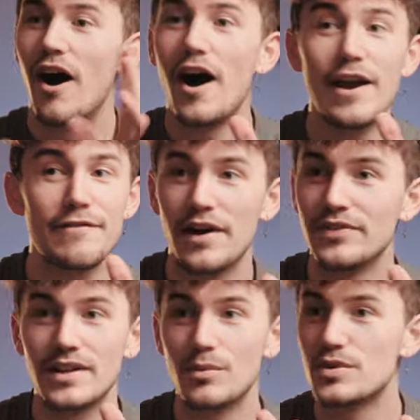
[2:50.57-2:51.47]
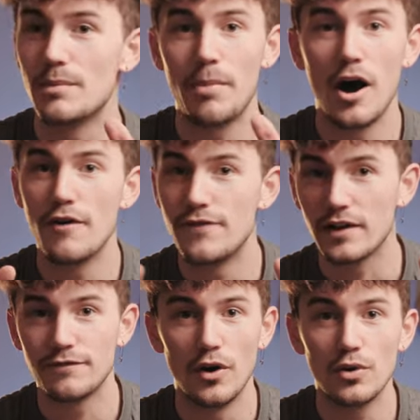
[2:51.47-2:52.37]
I found that it was the
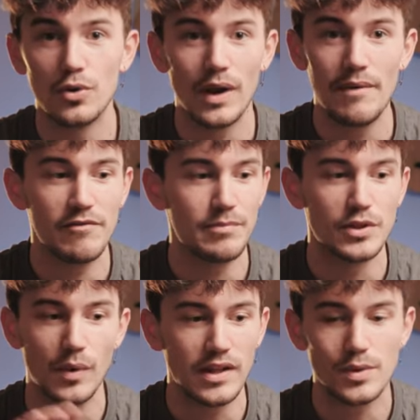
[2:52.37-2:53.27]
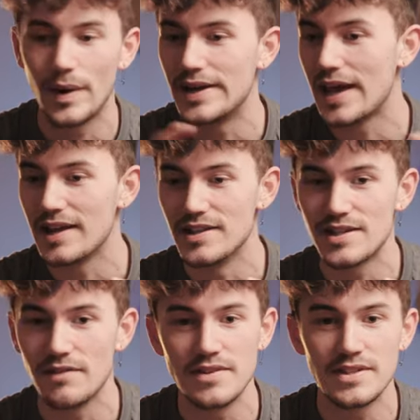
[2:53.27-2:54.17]
perfect focal length between 28 and
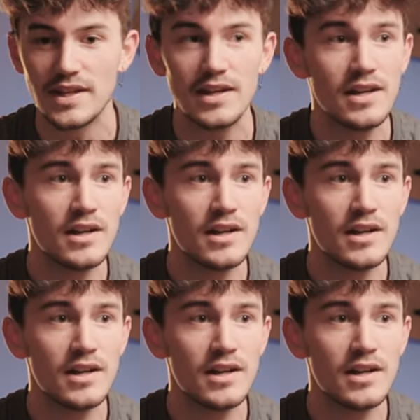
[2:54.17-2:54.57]
70.